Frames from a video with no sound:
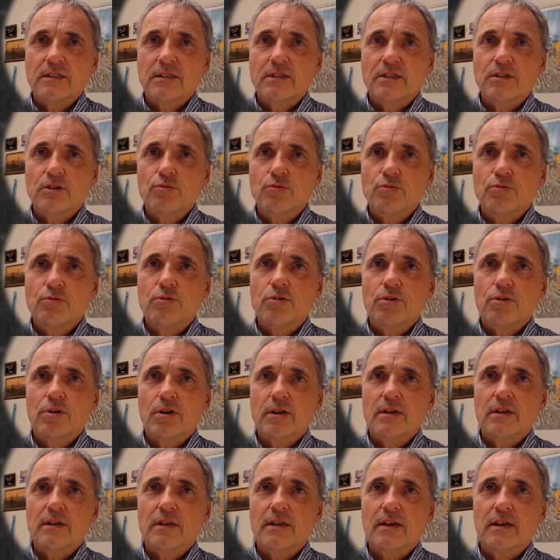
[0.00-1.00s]
and makes a
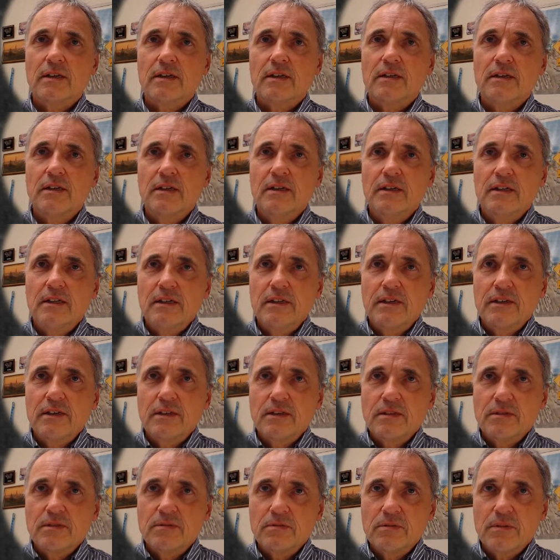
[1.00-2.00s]
U-turn and
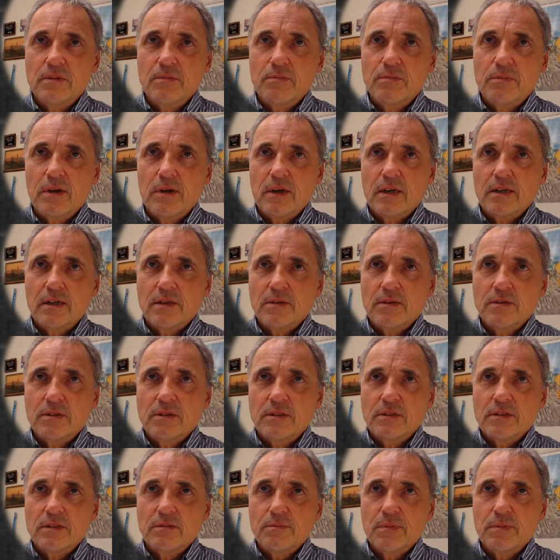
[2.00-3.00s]
the
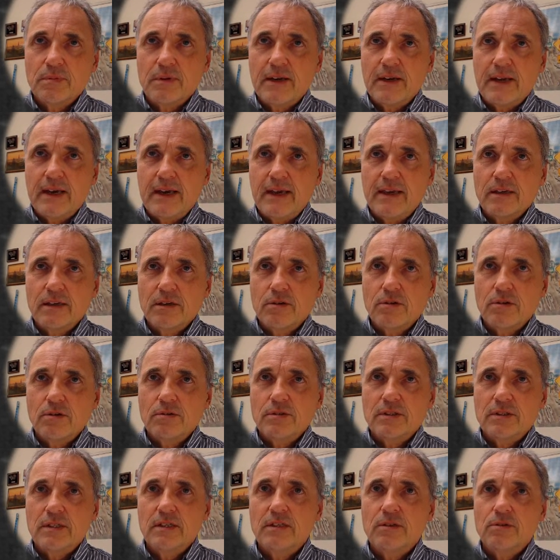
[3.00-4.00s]
blood supply
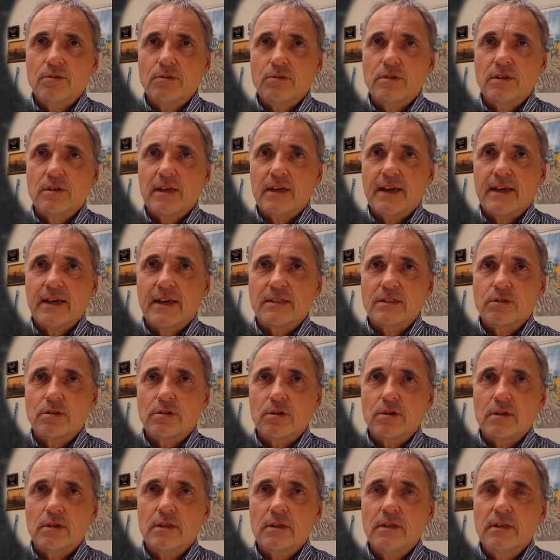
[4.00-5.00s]
goes into the
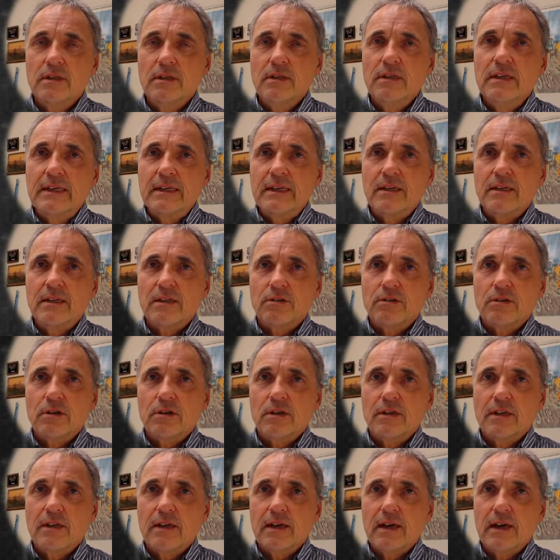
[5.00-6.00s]
external
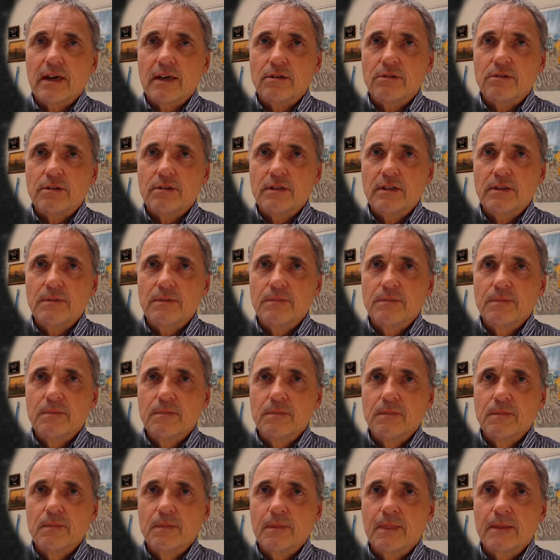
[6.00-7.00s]
carotid
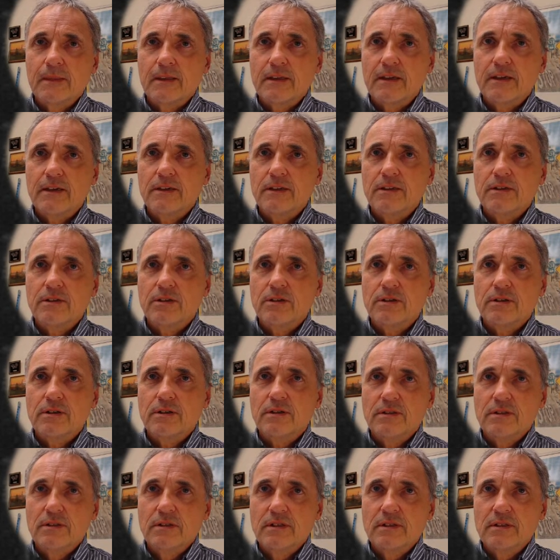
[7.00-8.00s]
artery in
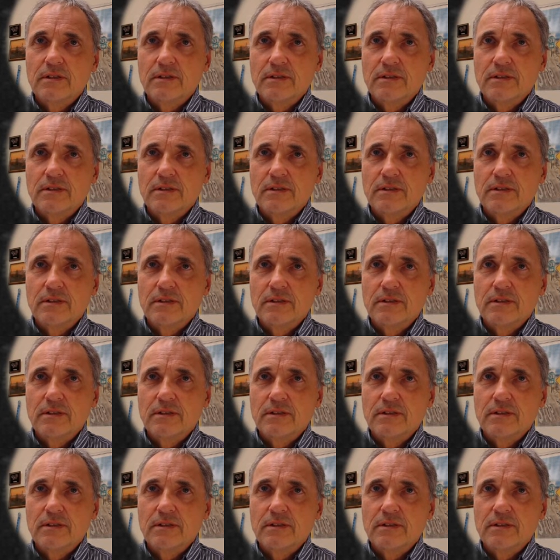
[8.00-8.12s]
